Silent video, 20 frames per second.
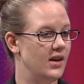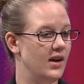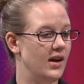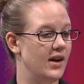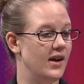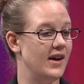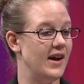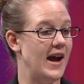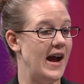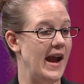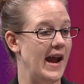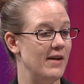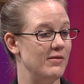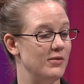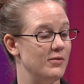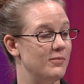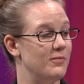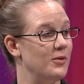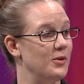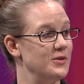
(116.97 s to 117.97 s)
I have
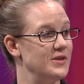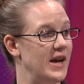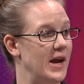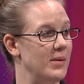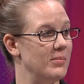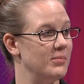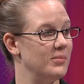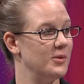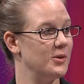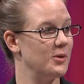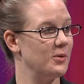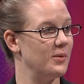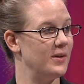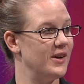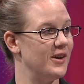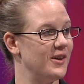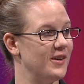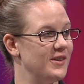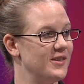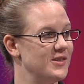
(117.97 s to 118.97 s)
a full-time
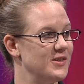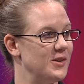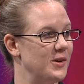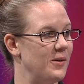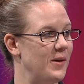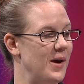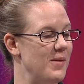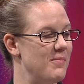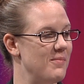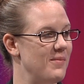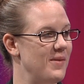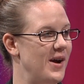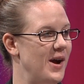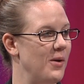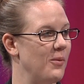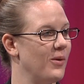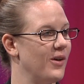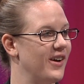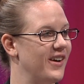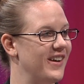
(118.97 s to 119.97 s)
career, so I
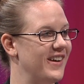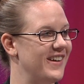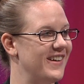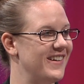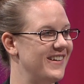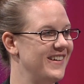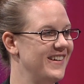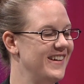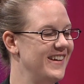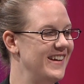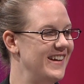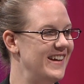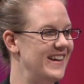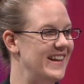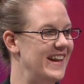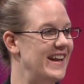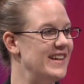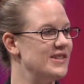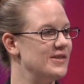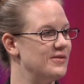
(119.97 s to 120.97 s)
work an
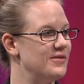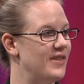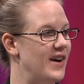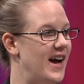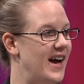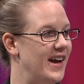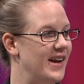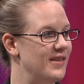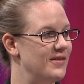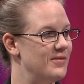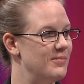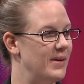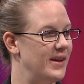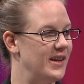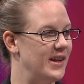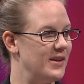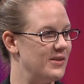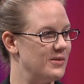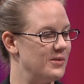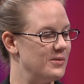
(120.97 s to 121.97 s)
8 to 5
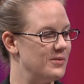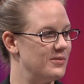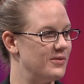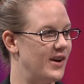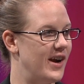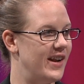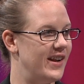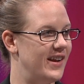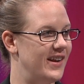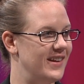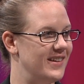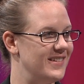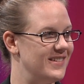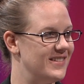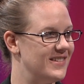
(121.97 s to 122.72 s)
Monday through Friday and